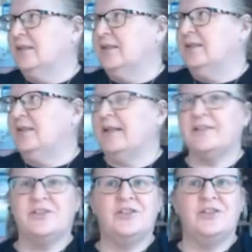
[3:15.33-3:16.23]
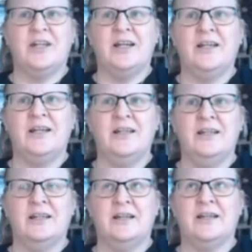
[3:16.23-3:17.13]
yesterday,
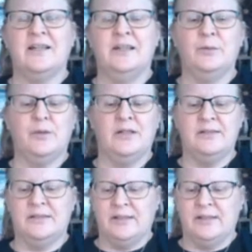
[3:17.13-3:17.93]
I think it was.